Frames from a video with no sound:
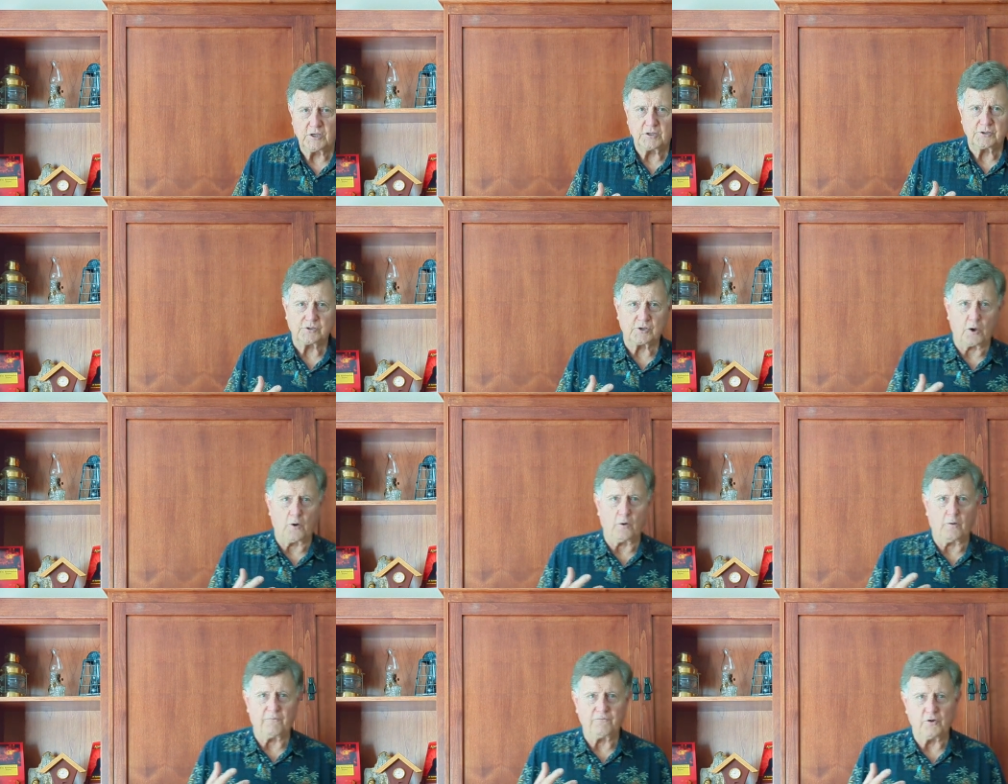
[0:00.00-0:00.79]

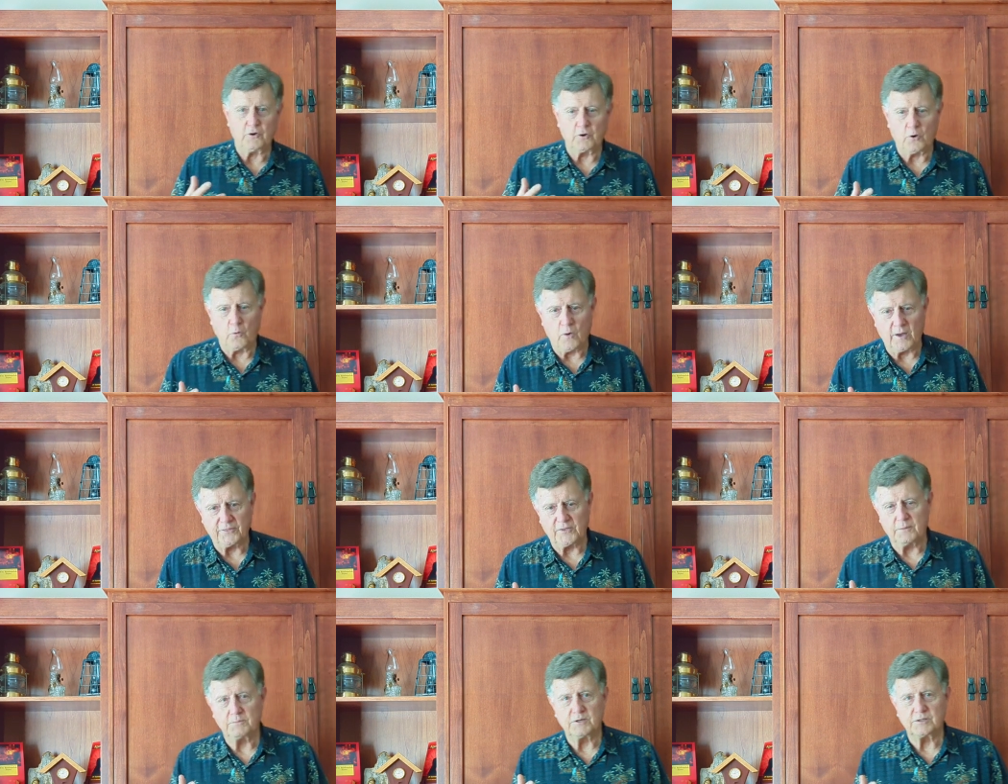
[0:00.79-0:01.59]
So if you don't
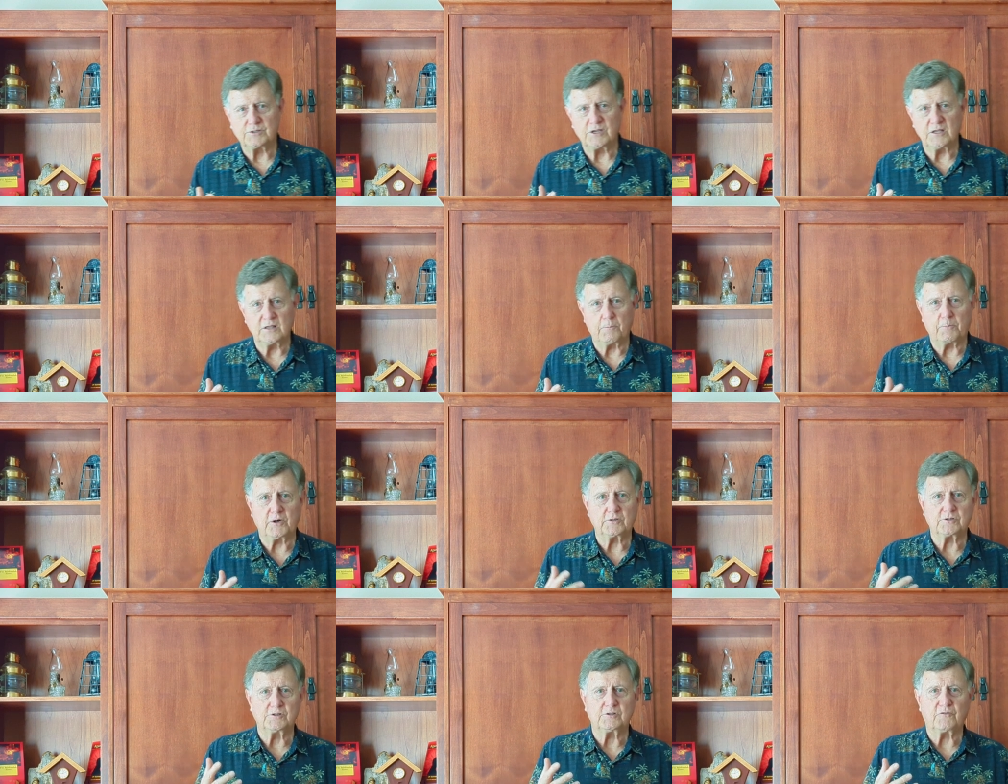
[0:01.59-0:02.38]
want them to see the
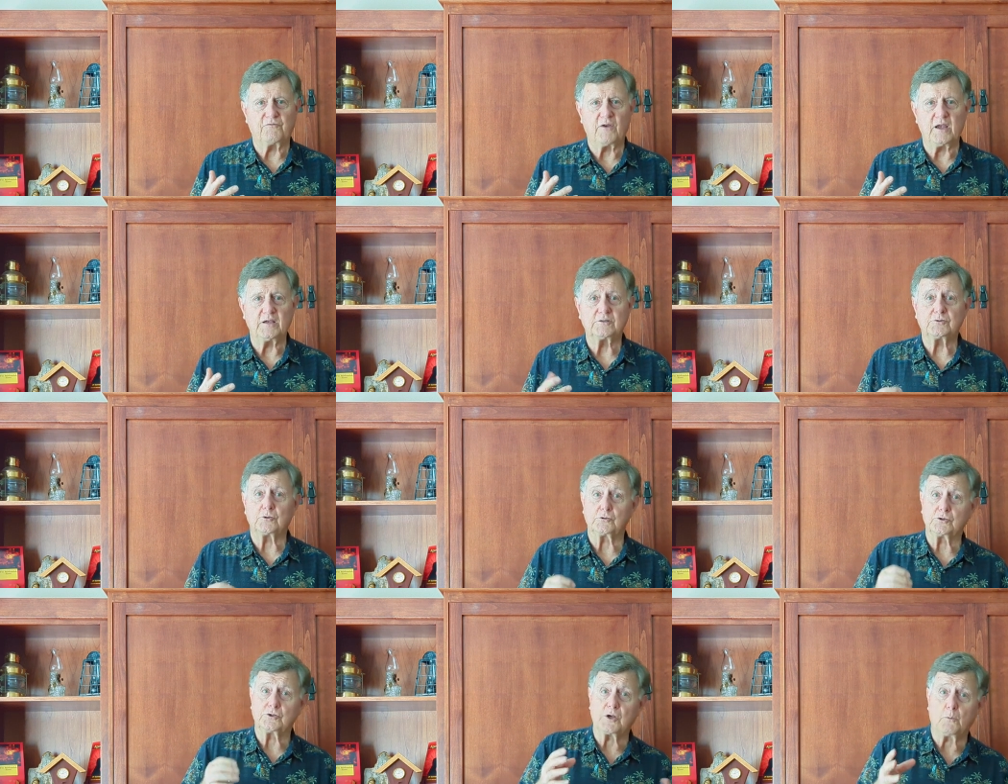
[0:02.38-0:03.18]
person's face,
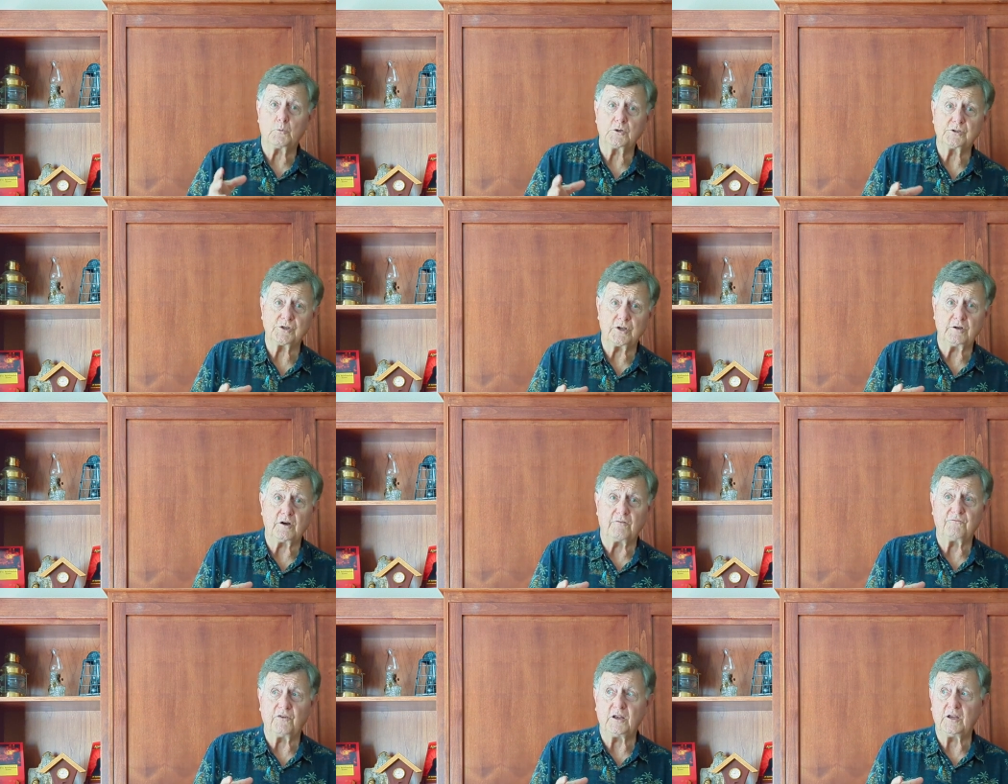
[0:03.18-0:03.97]
or someone's in
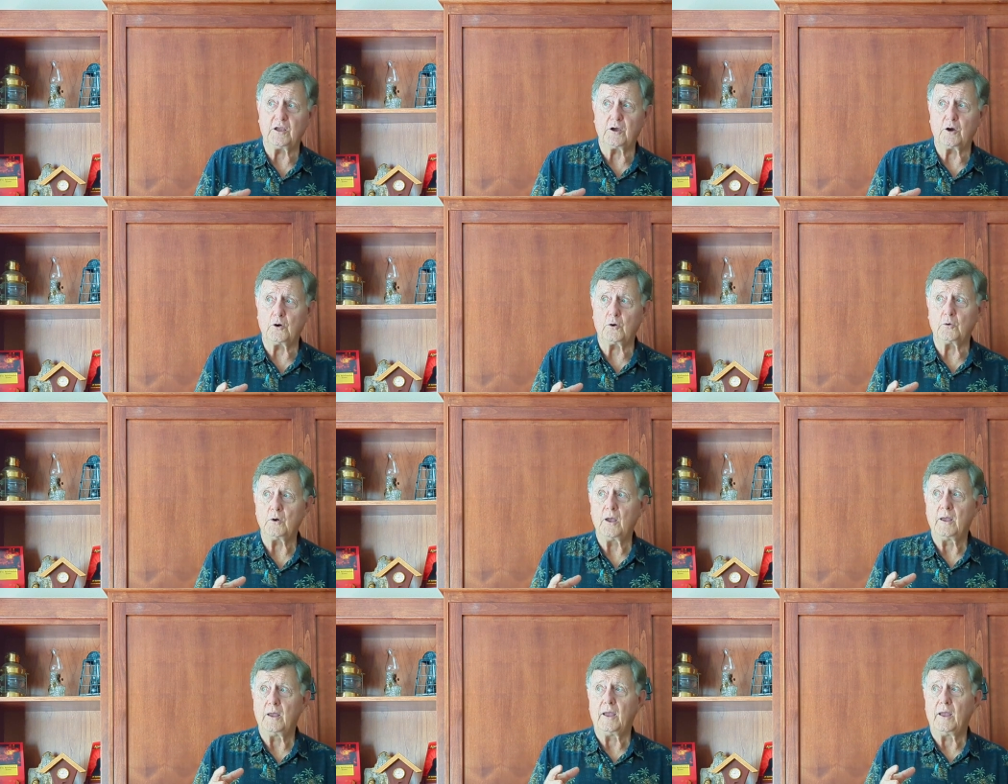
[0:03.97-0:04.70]
your video